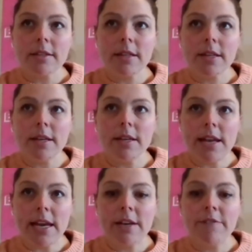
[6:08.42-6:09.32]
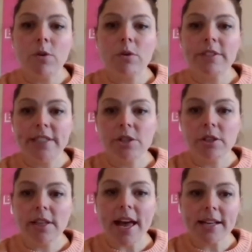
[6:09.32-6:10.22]
the need for
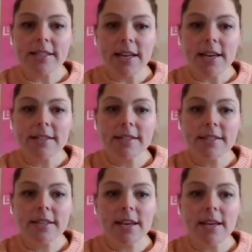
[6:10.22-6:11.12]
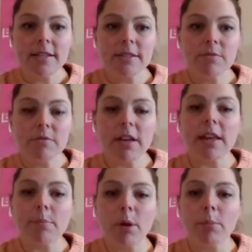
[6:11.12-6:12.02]
digital access is
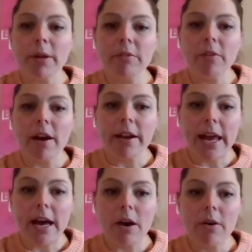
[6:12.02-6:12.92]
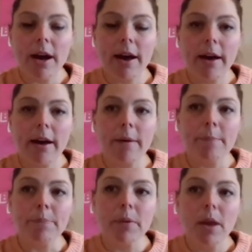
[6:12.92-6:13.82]
really prominent right now.
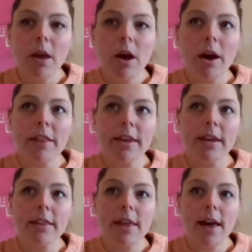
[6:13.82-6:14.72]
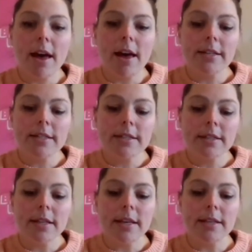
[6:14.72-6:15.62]
I think that
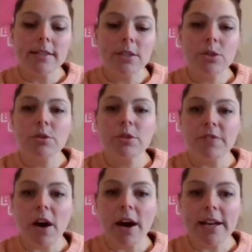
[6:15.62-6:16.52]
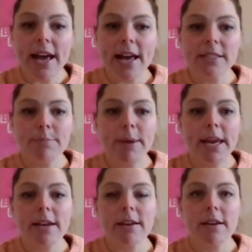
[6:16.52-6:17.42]
the digital divide has
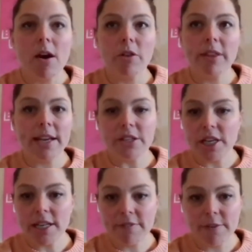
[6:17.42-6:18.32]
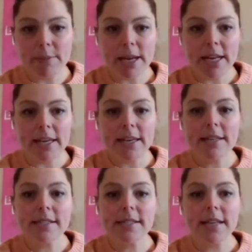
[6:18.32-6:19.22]
been on the agenda for many
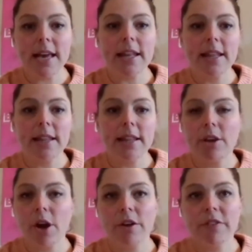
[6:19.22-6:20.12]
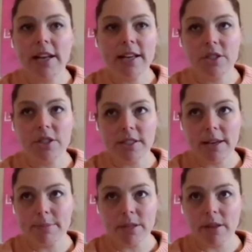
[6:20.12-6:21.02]
years, and COVID has just
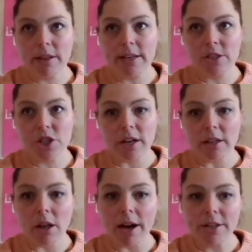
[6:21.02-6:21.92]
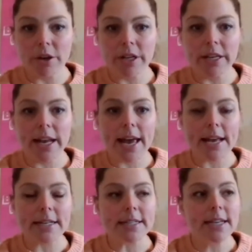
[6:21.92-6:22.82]
absolutely shone a light on it,
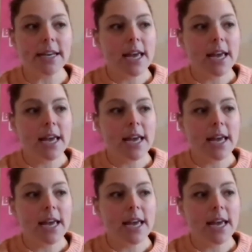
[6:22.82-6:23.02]
and